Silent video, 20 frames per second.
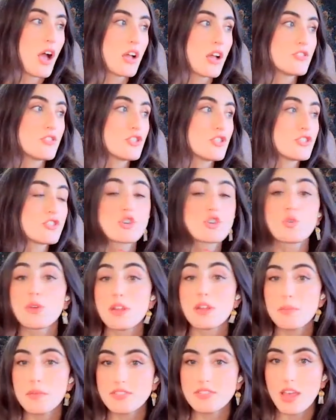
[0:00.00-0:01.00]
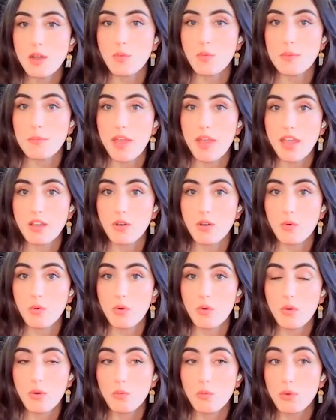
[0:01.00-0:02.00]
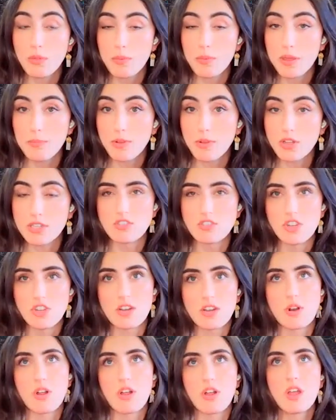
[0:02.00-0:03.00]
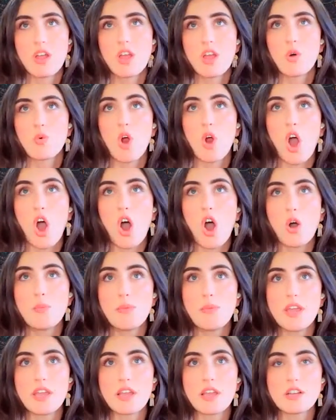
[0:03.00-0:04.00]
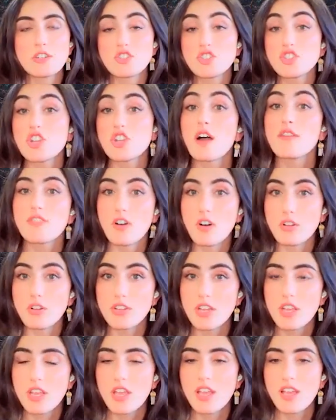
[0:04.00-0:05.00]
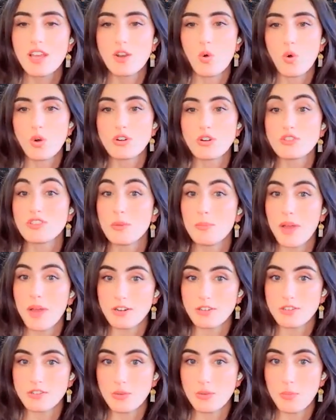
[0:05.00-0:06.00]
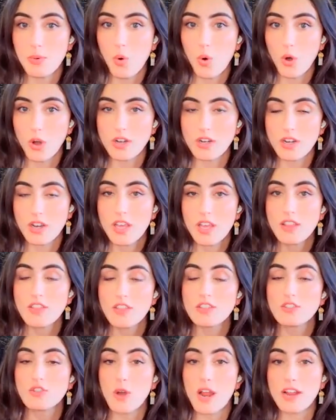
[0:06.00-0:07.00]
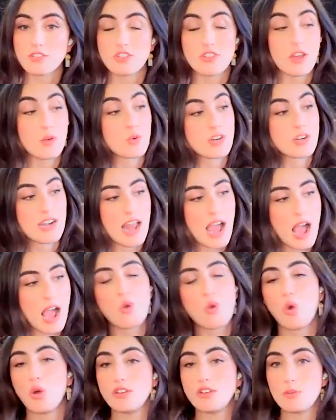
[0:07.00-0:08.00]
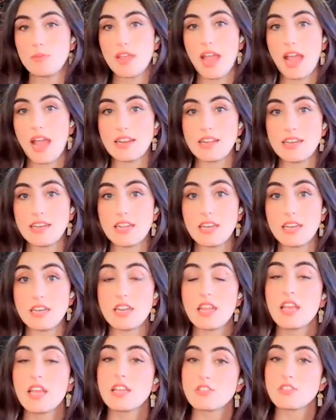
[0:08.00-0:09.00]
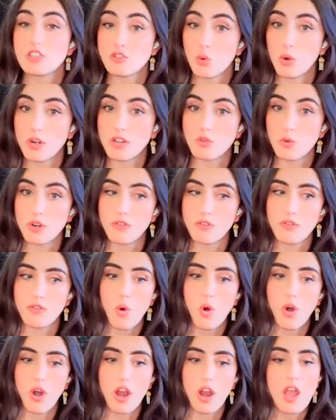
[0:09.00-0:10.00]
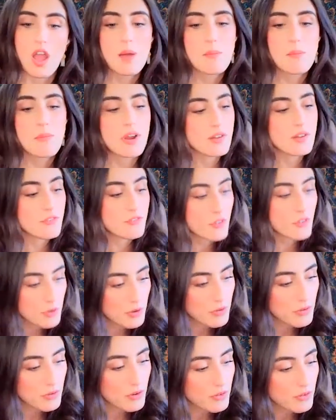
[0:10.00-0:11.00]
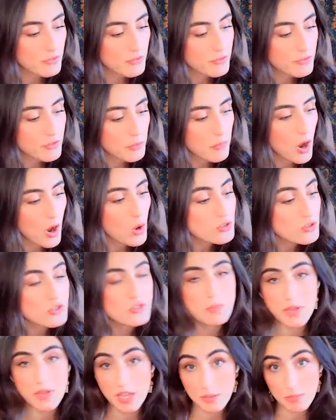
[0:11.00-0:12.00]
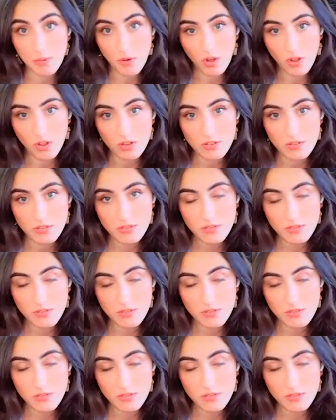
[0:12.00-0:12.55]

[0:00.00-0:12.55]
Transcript: just agreements that we make with people in general. We're all being shuffled in order to better support the direction that we're now going to be headed in to 2024. But for most people,